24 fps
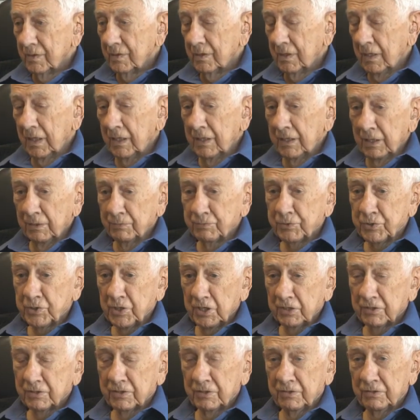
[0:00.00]
I
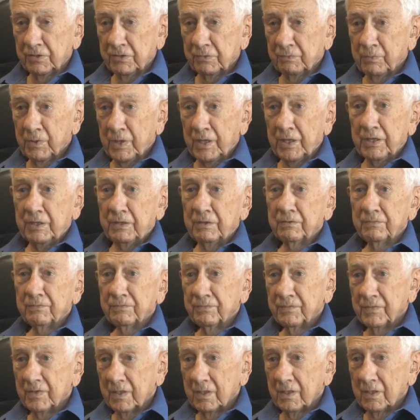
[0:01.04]
upchucked in the plane.
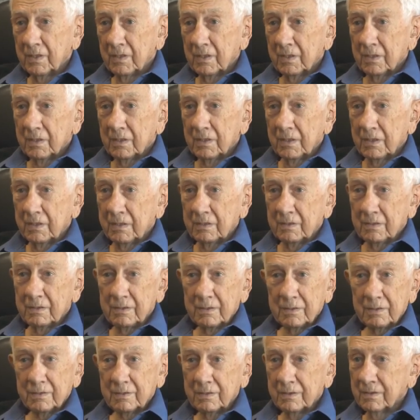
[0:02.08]
I,
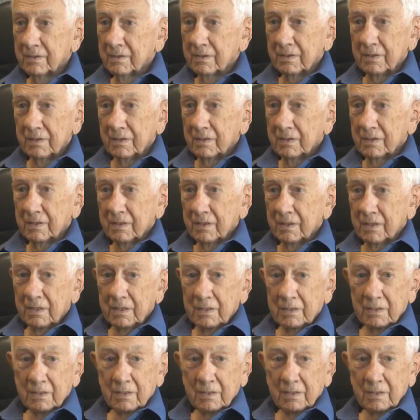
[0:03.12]
I,